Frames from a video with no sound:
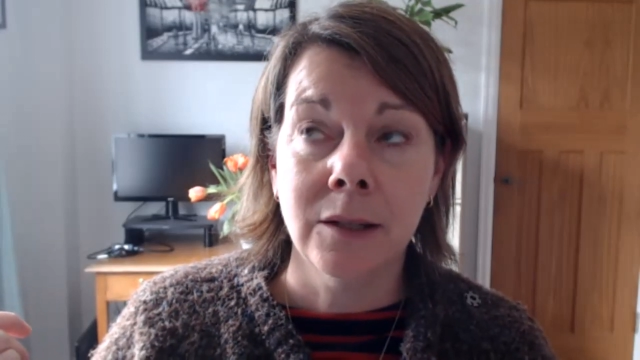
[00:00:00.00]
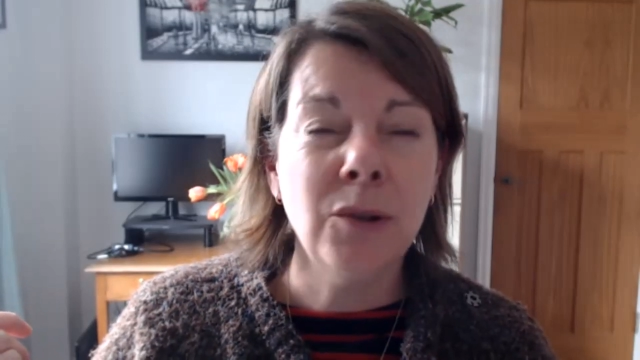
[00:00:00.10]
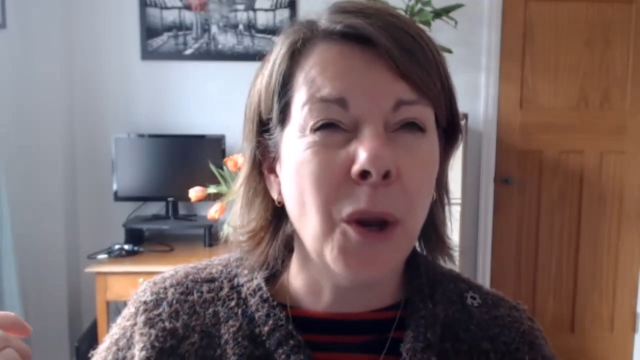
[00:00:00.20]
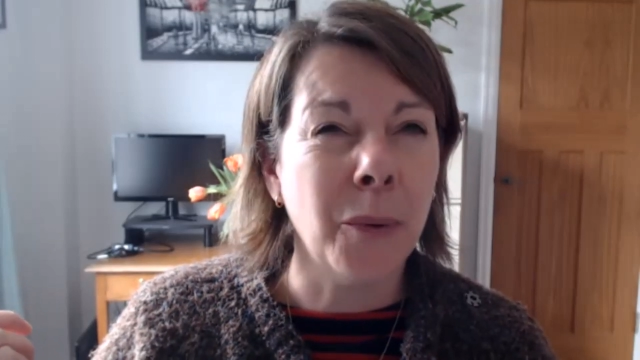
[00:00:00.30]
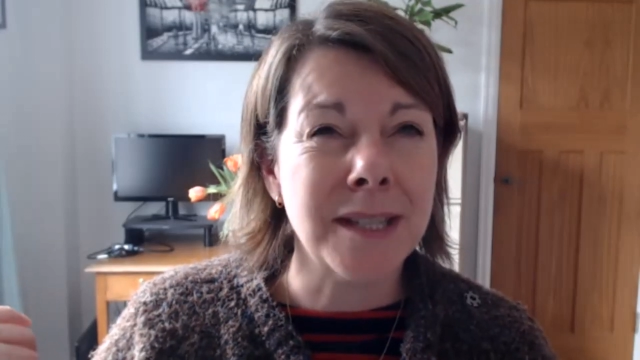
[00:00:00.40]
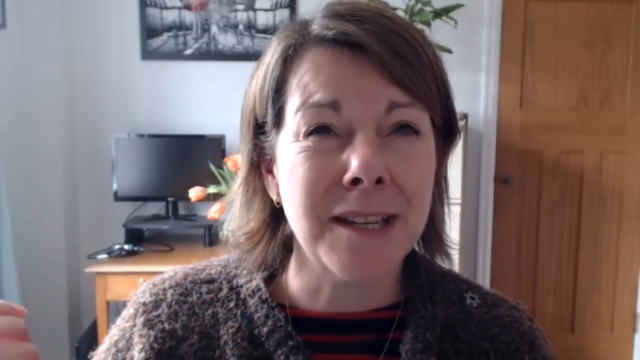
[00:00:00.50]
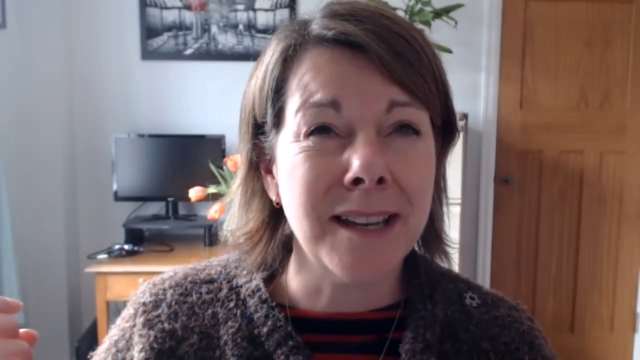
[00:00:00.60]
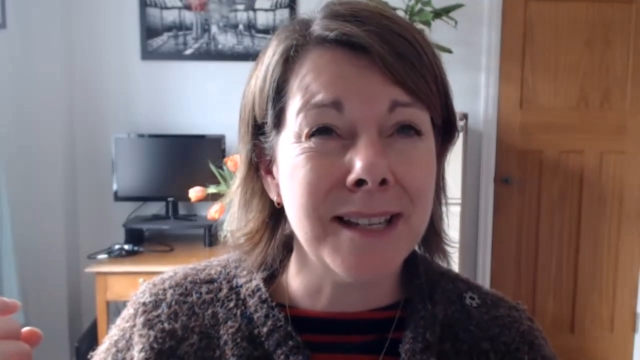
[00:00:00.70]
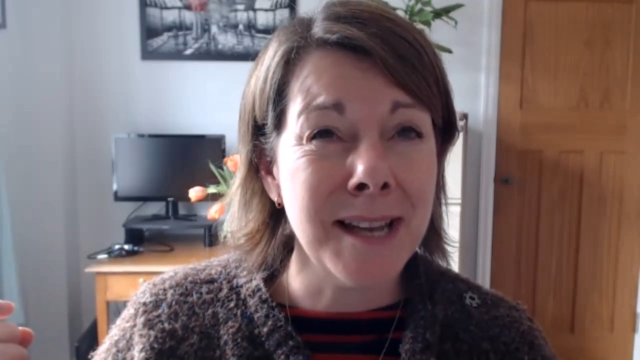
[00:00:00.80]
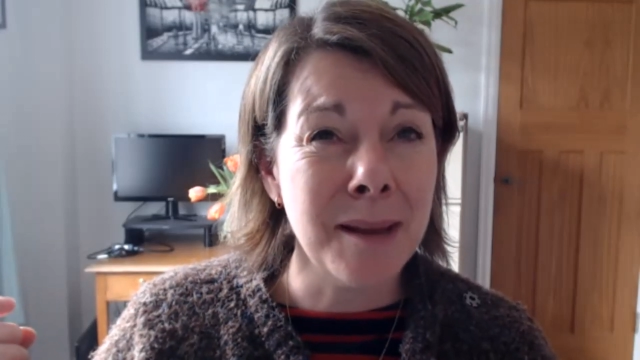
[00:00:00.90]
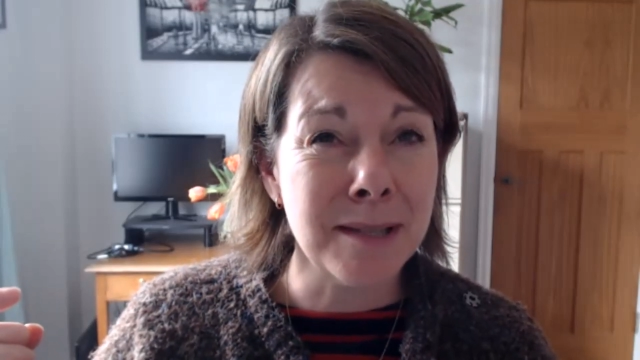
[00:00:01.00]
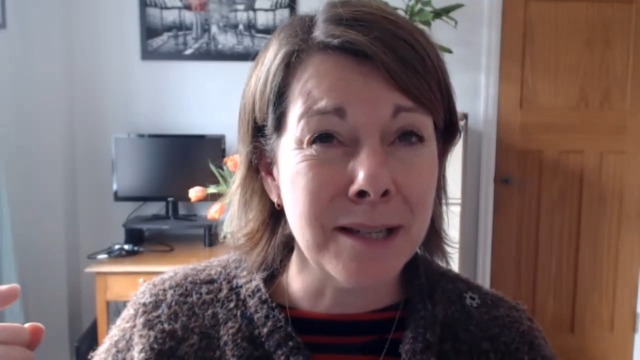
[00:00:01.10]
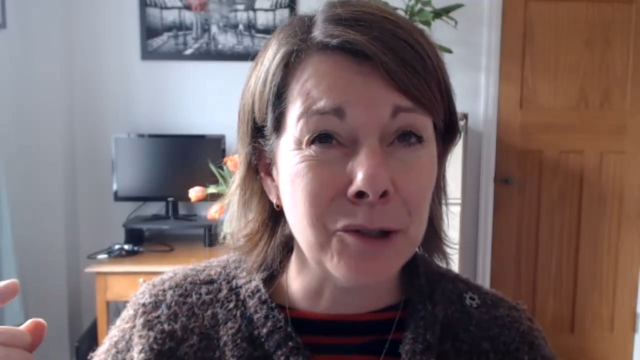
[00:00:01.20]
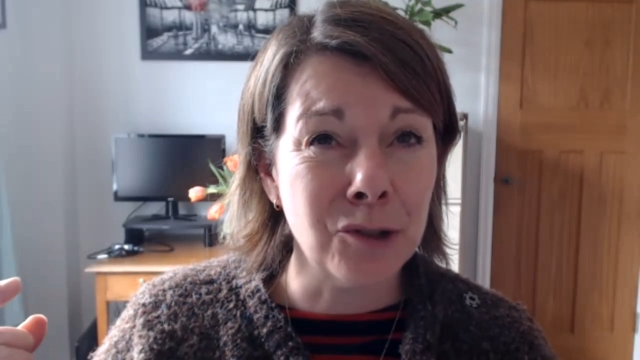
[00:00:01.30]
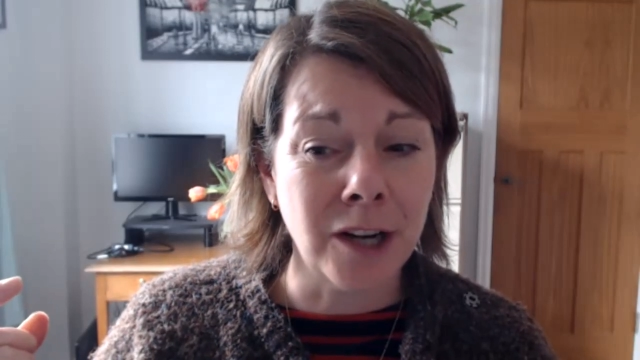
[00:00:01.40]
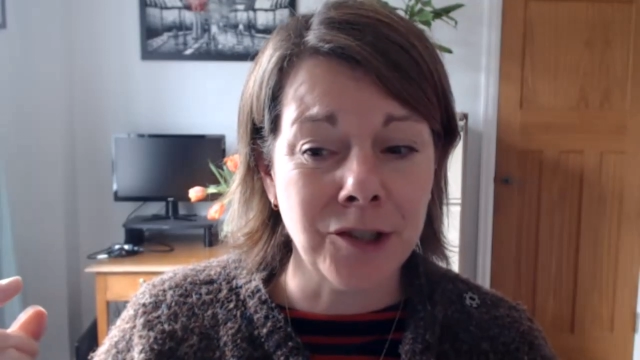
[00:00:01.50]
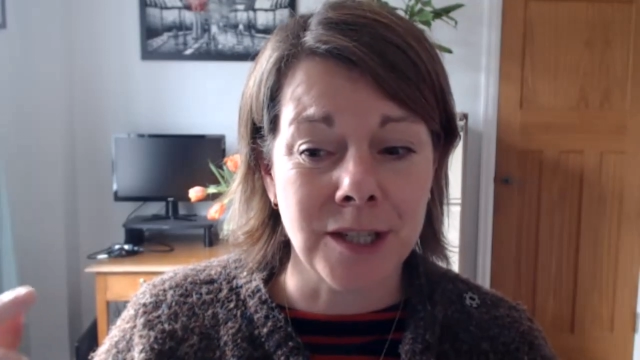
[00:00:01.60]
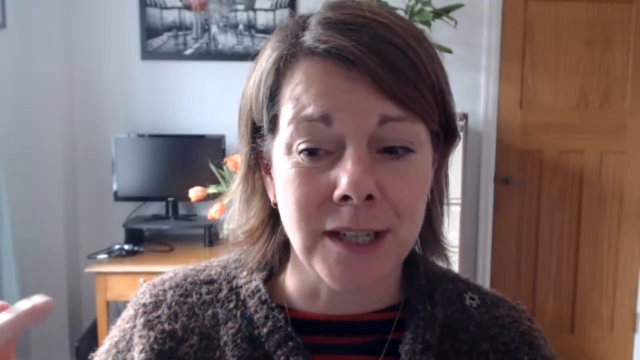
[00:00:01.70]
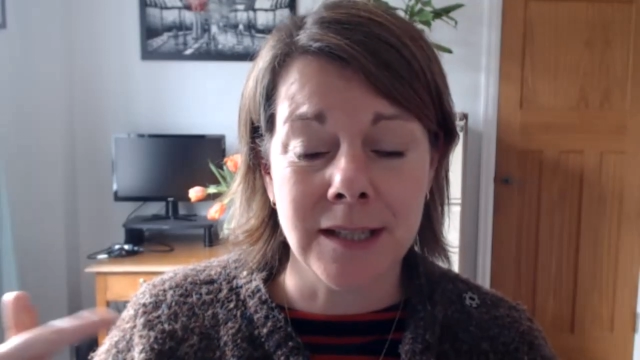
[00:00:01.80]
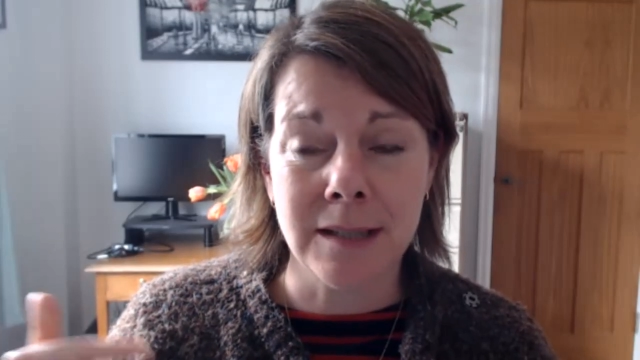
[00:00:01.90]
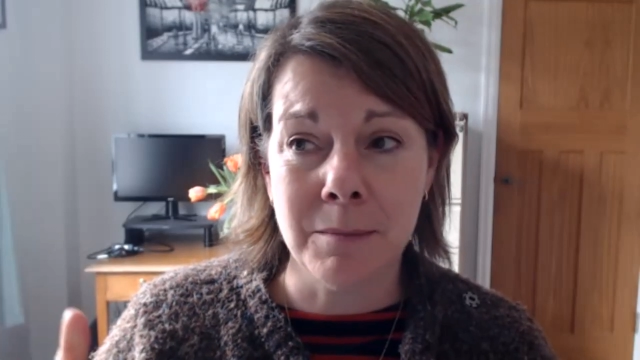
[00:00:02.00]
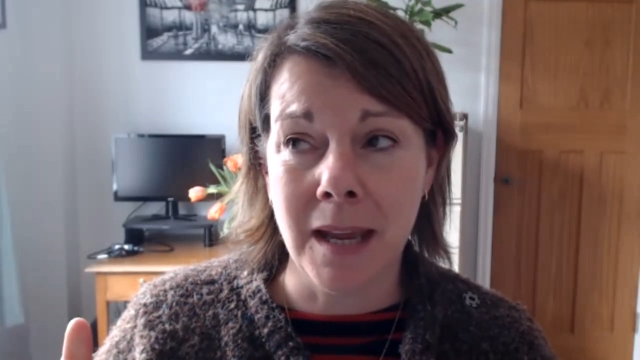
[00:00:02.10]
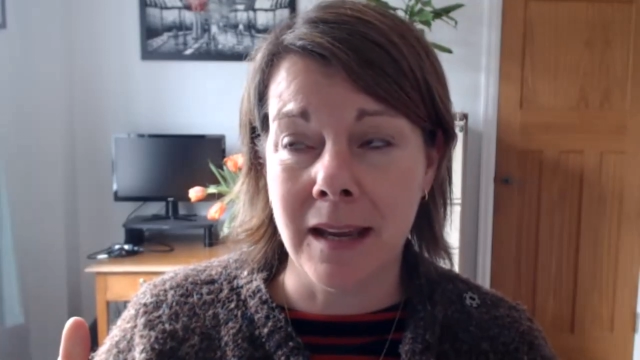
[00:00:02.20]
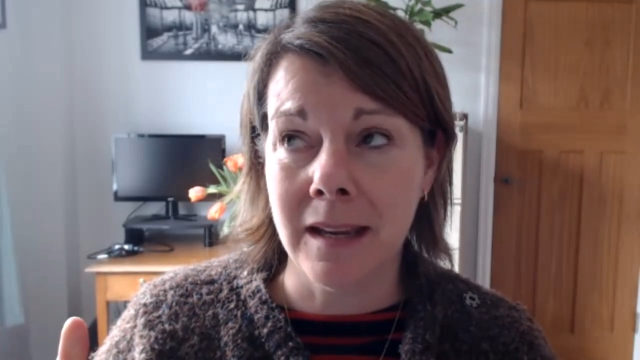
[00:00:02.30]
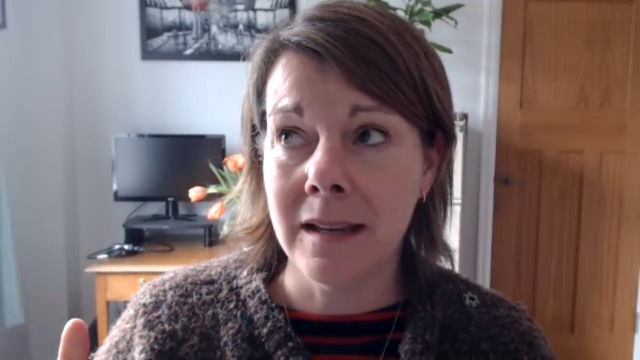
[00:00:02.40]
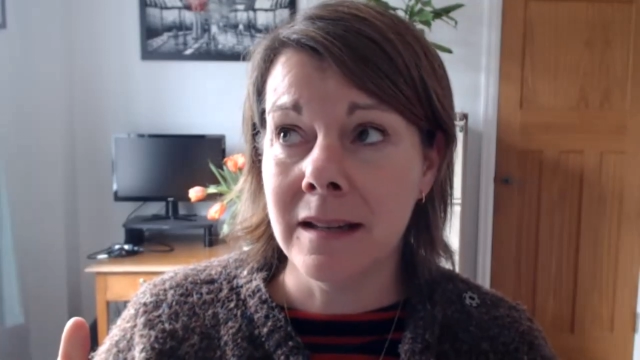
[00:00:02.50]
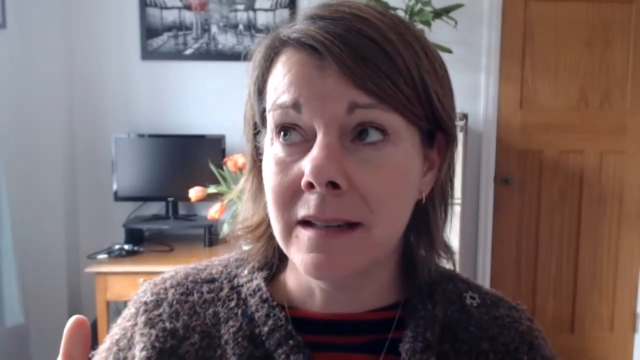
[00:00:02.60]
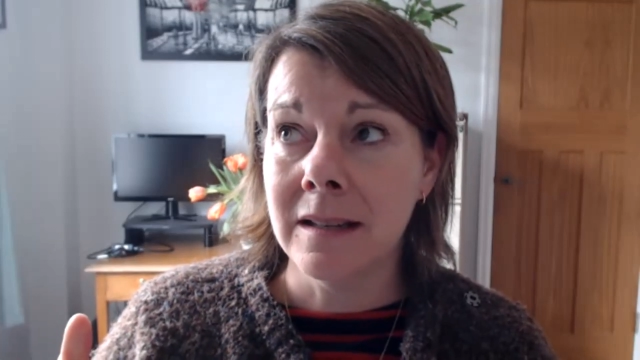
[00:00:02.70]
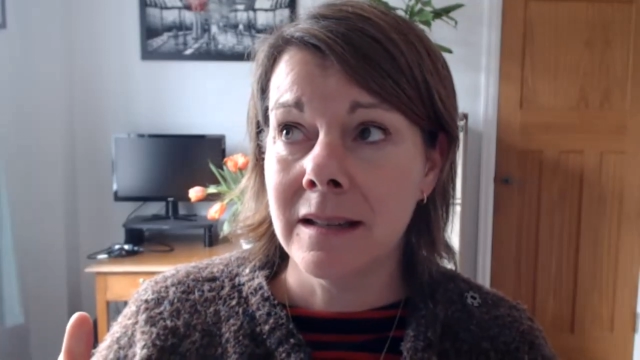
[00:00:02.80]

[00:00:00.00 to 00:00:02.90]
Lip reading: you know, it's an absolute tragedy to me